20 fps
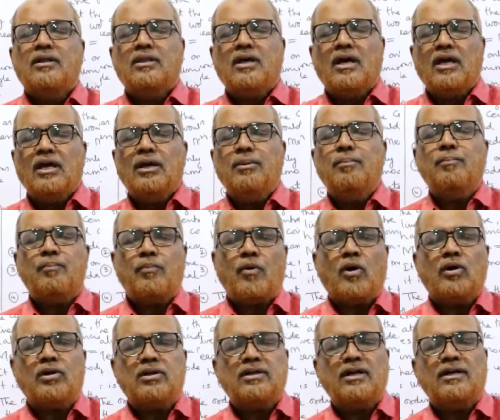The
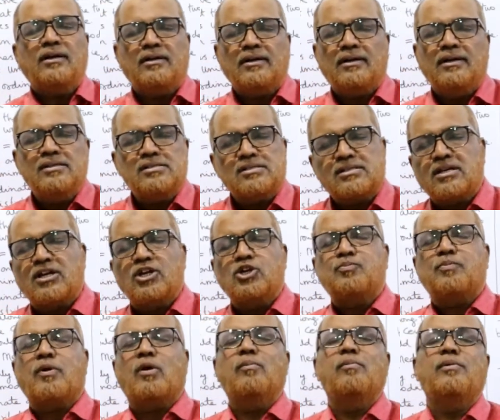important
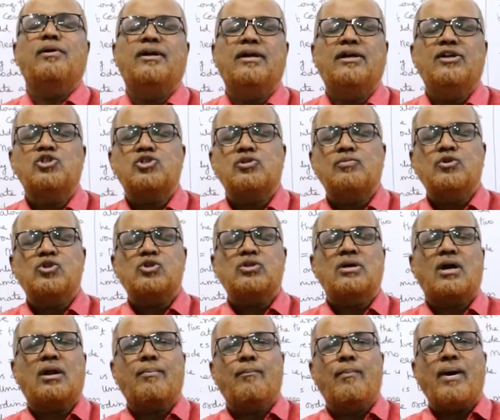discrete probability
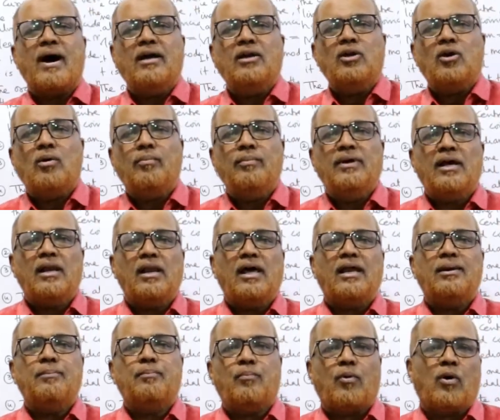distribution are binomial
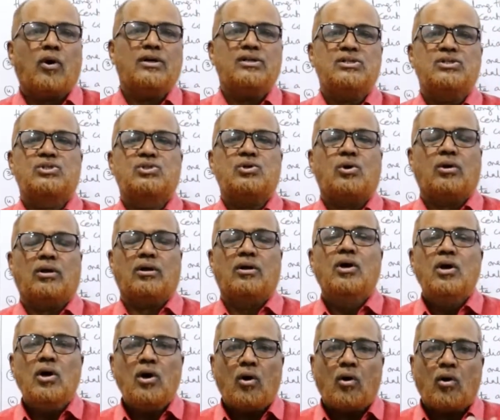and Poisson.
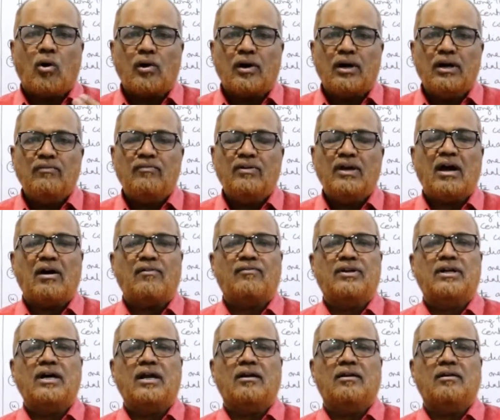Already we
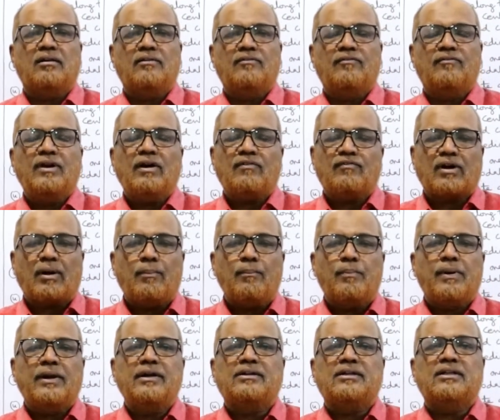have done. We have
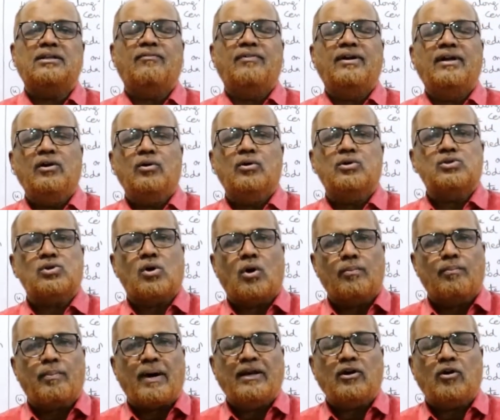completed the videos
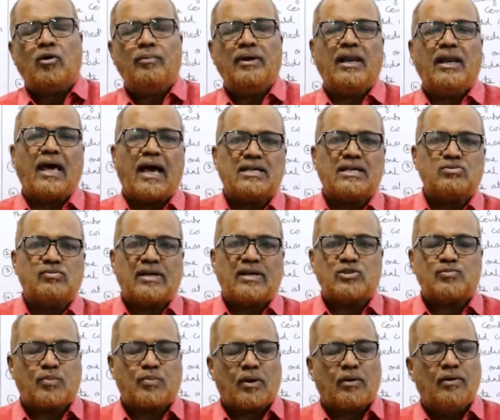on binomial as well
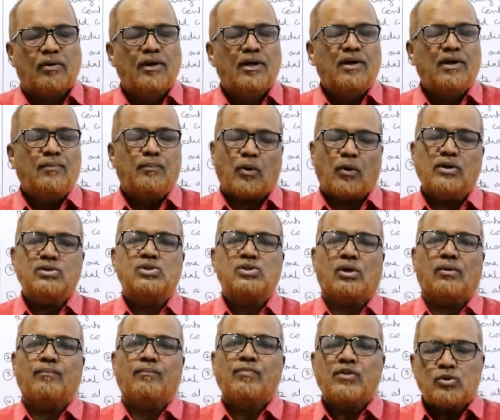as
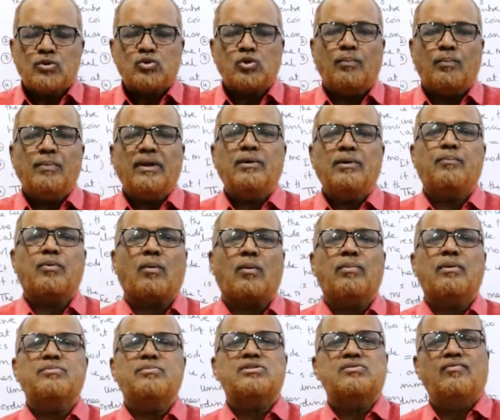Poisson. So many
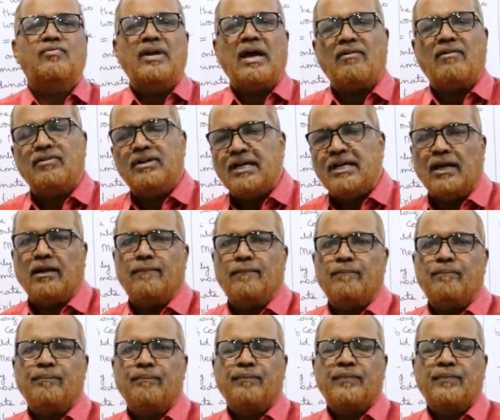problems we have done.